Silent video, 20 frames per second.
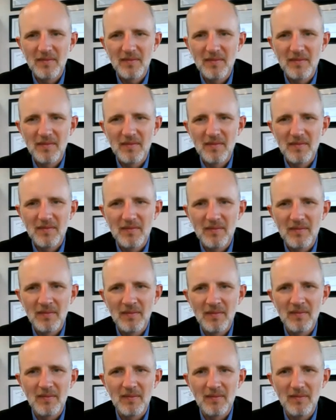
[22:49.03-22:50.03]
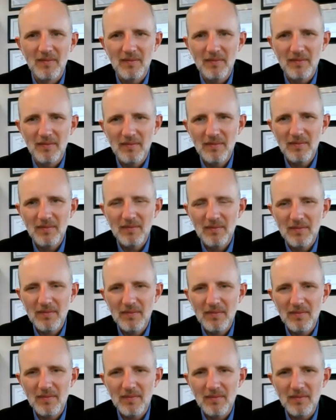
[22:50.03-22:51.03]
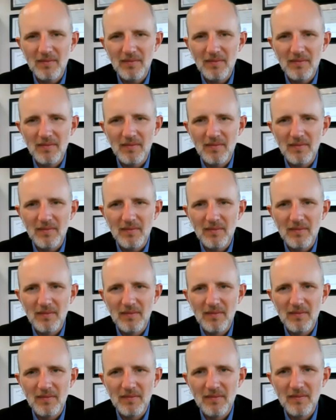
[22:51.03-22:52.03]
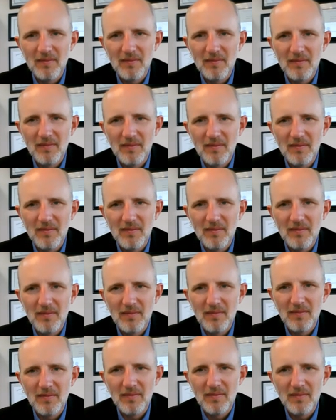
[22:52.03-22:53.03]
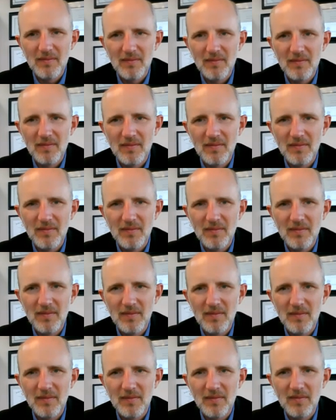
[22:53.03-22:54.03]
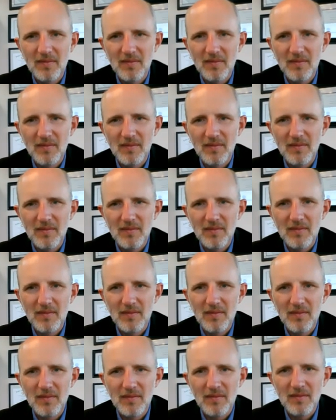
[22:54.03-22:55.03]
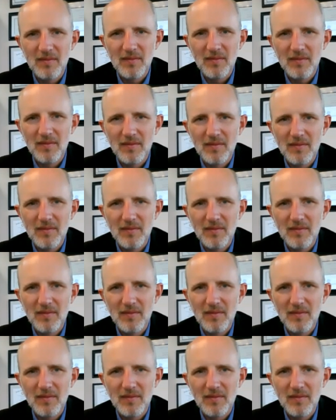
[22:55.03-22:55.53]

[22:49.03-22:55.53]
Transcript: [no speech]